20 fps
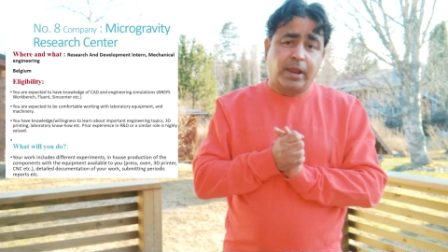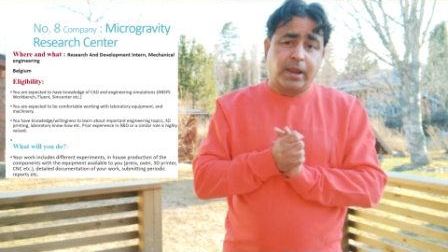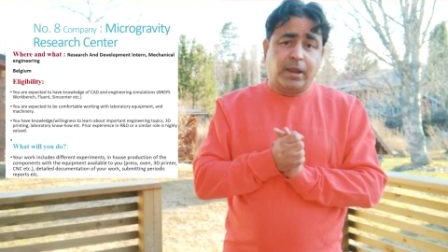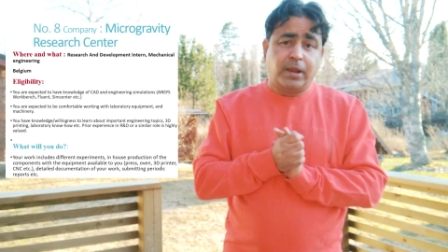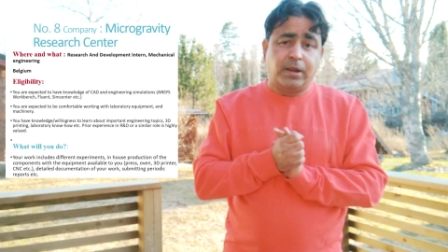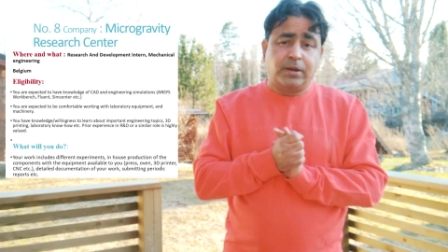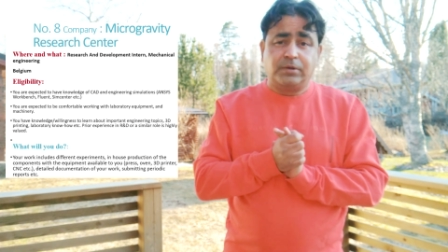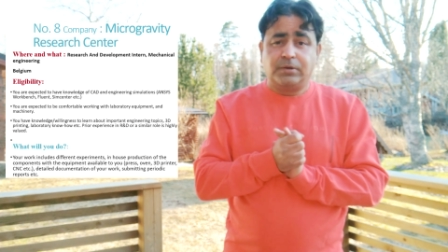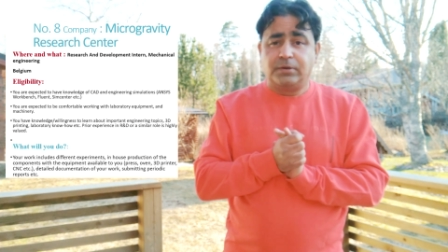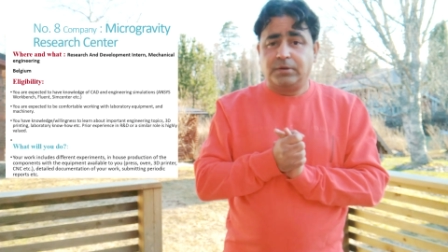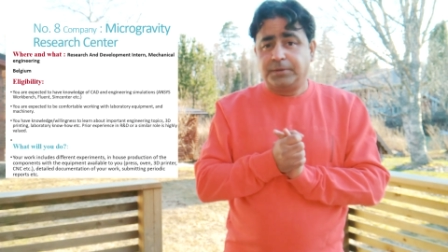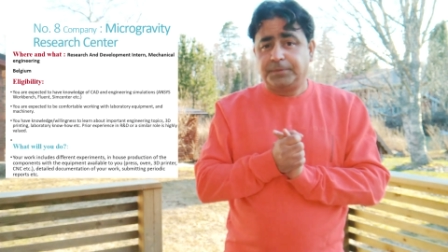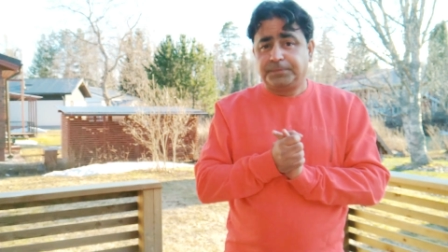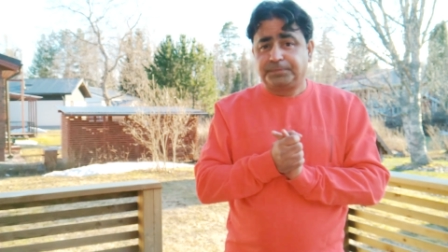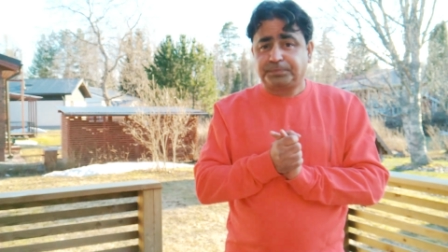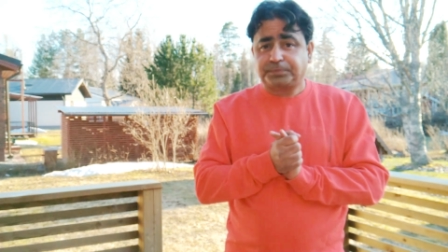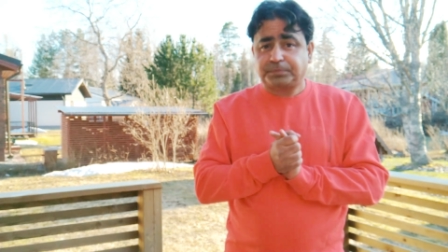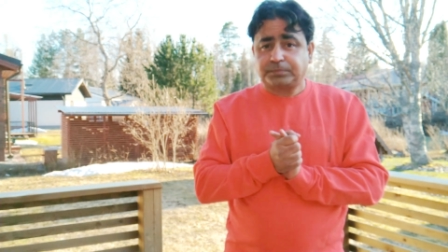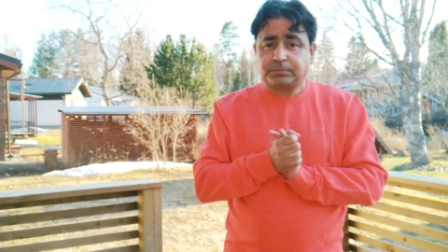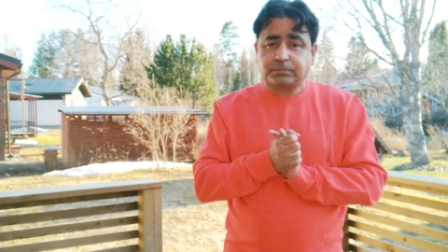and
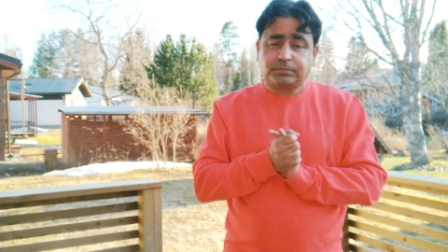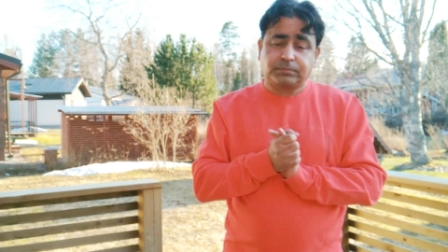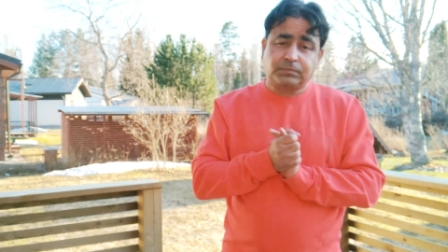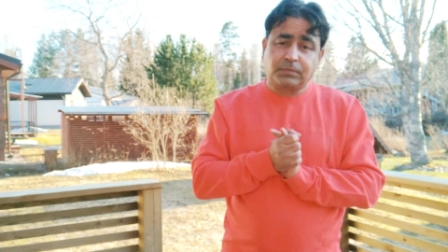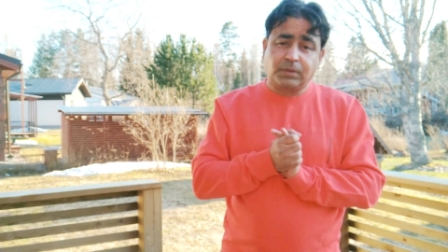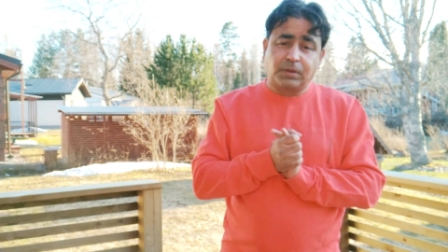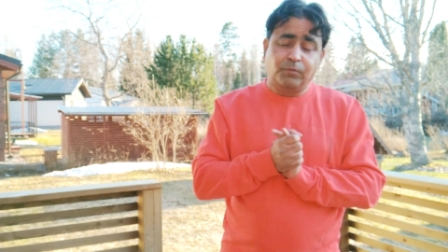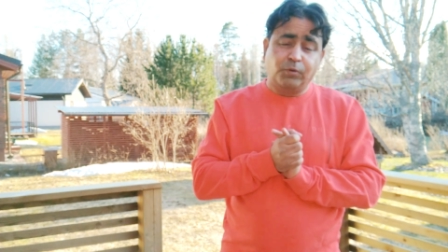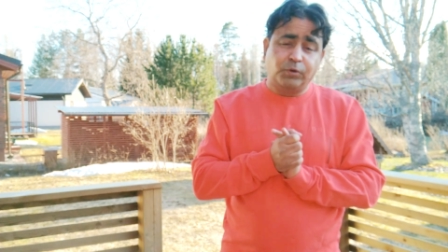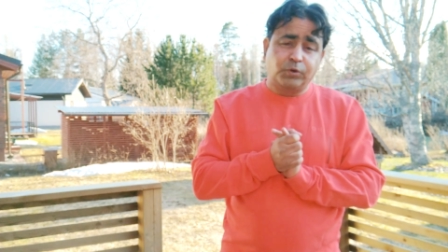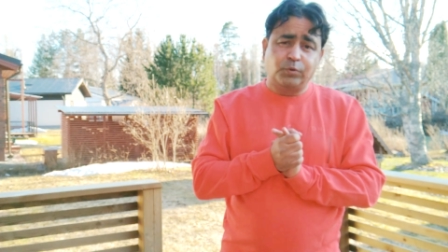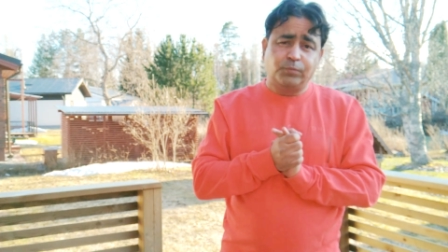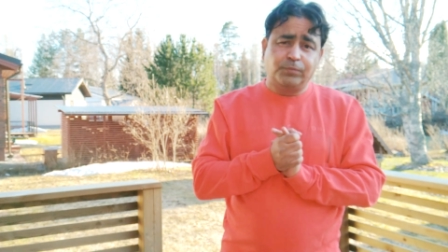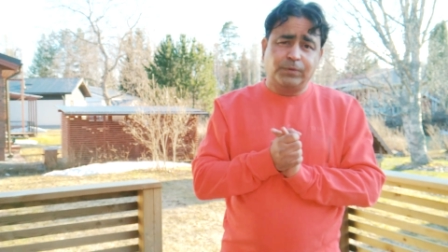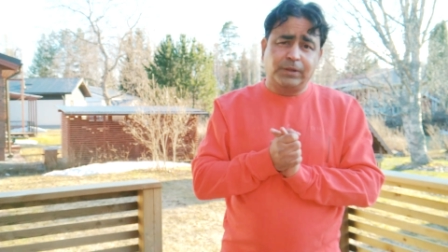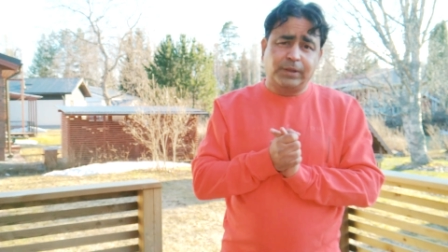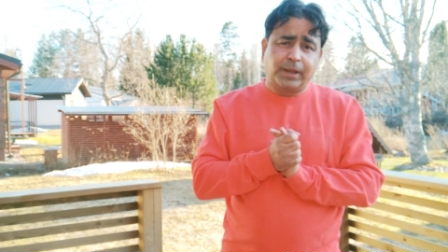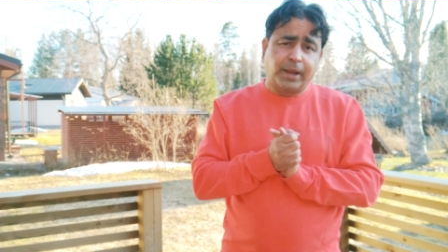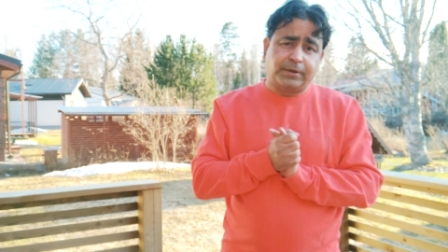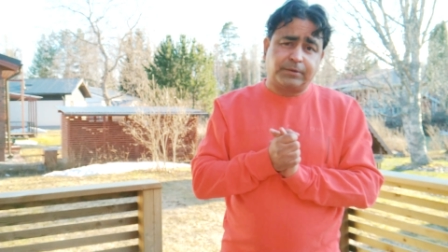what you
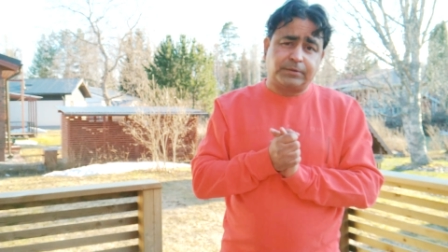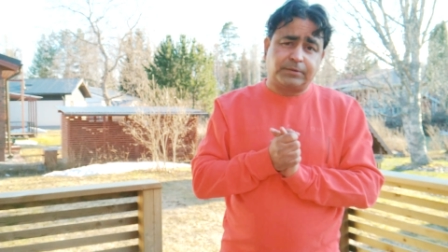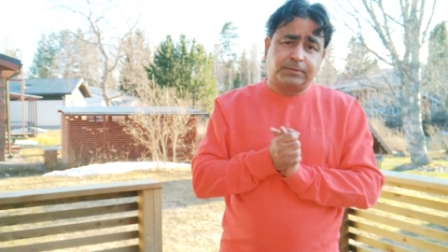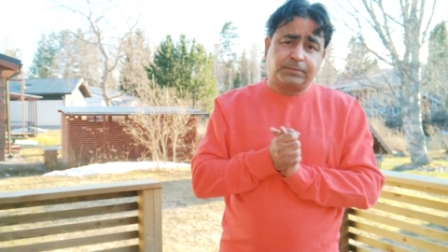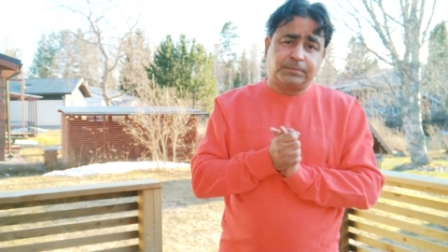will get.